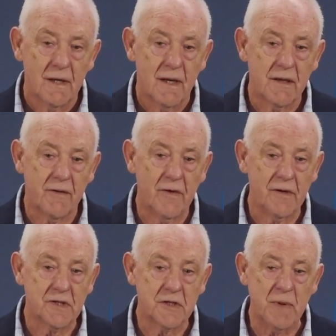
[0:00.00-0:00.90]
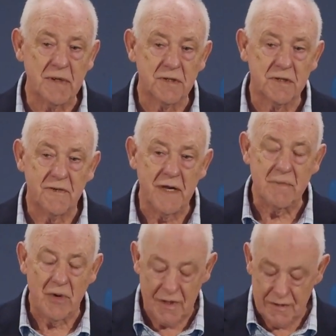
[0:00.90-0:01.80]
And they're very suspicious of
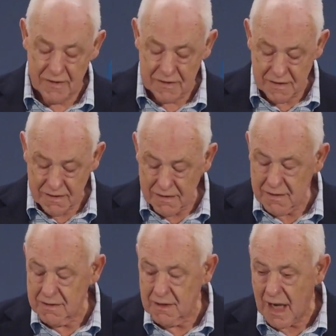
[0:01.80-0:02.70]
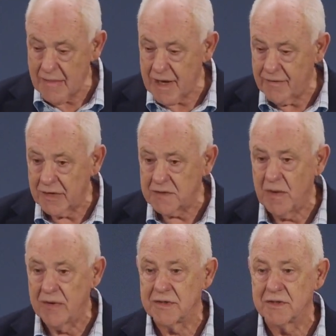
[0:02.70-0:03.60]
anybody that claimed to have
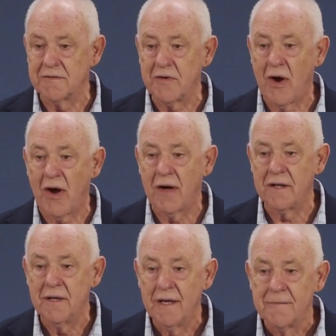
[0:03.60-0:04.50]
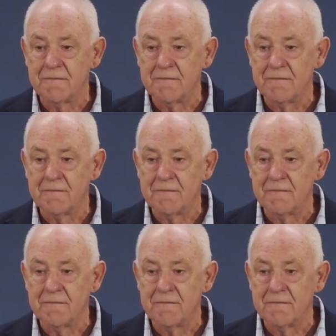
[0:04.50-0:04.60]
experiences of God,